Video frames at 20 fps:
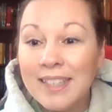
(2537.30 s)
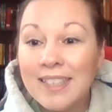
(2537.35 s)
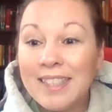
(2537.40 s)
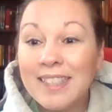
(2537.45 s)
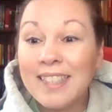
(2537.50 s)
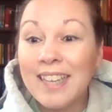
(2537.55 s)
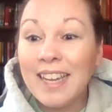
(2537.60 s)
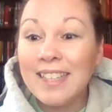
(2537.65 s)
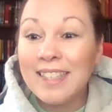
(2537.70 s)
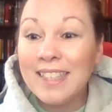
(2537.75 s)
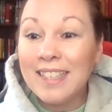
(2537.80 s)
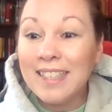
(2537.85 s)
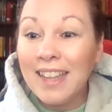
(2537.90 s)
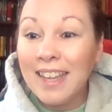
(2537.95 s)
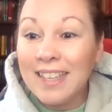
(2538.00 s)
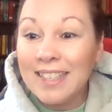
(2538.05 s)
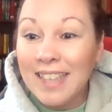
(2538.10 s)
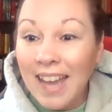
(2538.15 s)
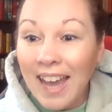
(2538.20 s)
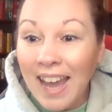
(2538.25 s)
Stacy
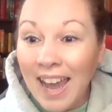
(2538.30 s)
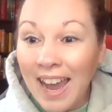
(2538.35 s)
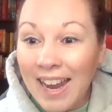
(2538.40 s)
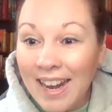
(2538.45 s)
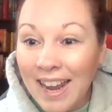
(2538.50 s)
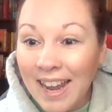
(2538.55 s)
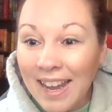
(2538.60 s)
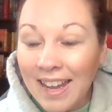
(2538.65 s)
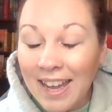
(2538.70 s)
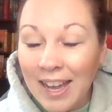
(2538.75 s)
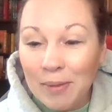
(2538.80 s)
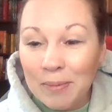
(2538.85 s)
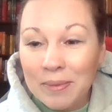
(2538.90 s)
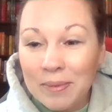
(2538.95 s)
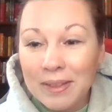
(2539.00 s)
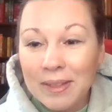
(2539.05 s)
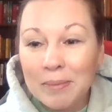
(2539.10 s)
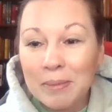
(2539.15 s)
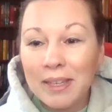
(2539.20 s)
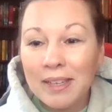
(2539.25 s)
likes 8 a.m.
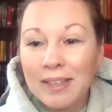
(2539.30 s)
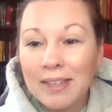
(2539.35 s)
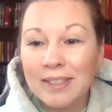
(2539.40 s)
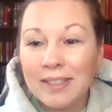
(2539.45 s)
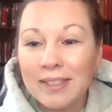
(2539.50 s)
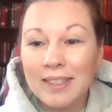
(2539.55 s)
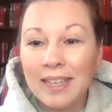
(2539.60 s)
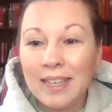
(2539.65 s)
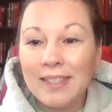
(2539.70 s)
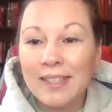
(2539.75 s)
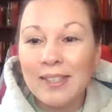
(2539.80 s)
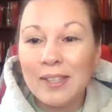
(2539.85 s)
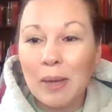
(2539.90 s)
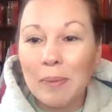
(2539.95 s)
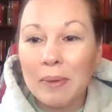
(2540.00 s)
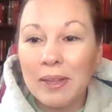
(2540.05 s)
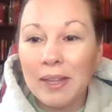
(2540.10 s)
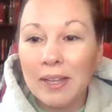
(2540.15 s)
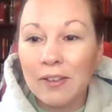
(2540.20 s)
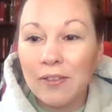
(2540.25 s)
Let me guess. Stacy's
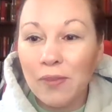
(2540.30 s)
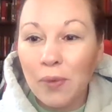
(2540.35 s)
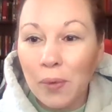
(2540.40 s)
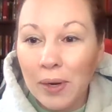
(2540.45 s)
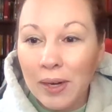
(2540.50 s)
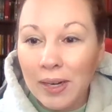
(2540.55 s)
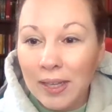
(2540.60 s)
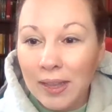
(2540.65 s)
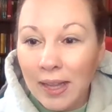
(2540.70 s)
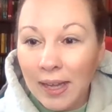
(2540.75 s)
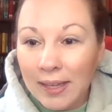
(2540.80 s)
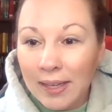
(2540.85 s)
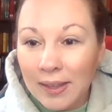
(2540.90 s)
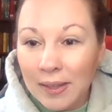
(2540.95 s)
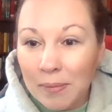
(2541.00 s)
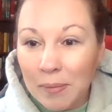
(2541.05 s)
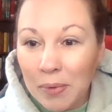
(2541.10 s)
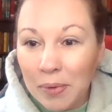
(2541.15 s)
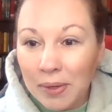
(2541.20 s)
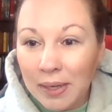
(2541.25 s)
up at like 4 o'clock in
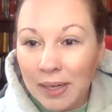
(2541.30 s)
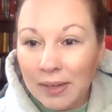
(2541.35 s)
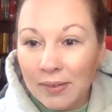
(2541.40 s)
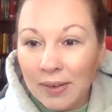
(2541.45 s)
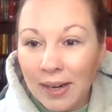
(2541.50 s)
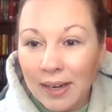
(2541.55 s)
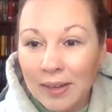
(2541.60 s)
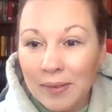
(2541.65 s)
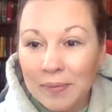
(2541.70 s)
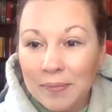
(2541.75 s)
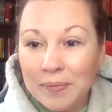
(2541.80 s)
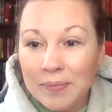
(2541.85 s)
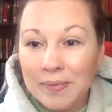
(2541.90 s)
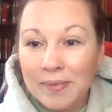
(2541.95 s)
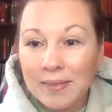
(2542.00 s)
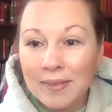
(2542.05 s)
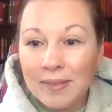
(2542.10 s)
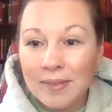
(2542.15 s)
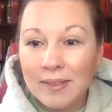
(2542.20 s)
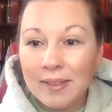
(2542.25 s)
the morning, right?
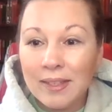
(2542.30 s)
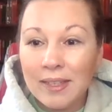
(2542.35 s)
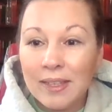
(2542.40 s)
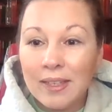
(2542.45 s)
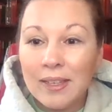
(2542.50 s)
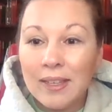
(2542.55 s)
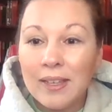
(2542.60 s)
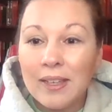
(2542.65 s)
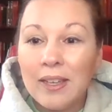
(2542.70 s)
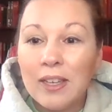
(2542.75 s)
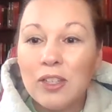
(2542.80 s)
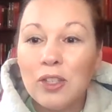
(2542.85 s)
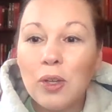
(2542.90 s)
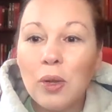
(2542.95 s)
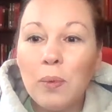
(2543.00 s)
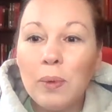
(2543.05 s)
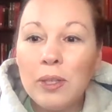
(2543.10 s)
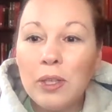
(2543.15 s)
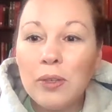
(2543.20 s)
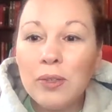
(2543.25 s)

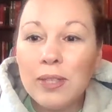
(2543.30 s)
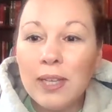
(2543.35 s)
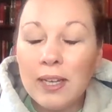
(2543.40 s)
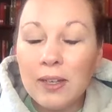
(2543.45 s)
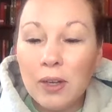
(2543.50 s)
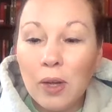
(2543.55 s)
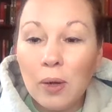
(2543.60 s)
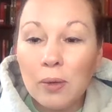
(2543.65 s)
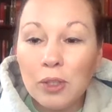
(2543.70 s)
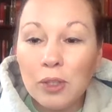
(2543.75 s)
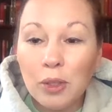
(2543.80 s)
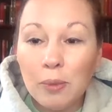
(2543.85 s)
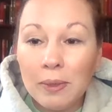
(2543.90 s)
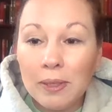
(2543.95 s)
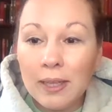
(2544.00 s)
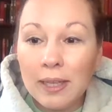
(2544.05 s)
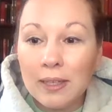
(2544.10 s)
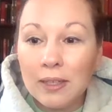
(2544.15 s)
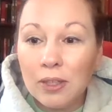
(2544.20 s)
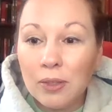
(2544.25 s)
So when you say no, do you
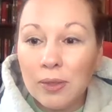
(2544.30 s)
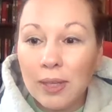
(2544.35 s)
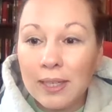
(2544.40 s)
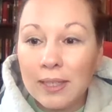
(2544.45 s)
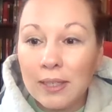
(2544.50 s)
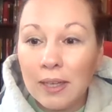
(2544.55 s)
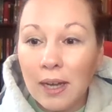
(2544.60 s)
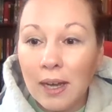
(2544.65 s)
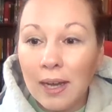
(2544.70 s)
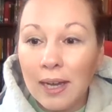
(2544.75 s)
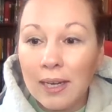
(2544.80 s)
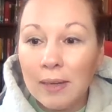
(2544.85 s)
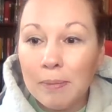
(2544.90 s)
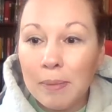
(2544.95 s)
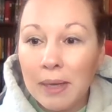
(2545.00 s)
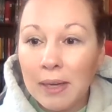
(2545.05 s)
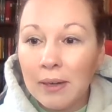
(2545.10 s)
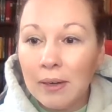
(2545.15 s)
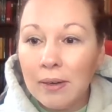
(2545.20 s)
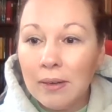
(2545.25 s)
mean like you like 9
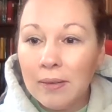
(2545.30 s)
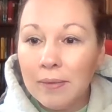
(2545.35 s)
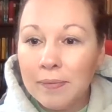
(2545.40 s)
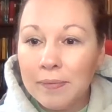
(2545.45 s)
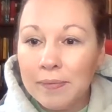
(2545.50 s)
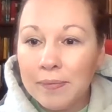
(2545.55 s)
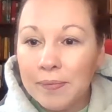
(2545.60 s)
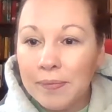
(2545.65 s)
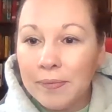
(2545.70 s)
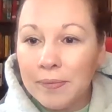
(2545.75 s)
better?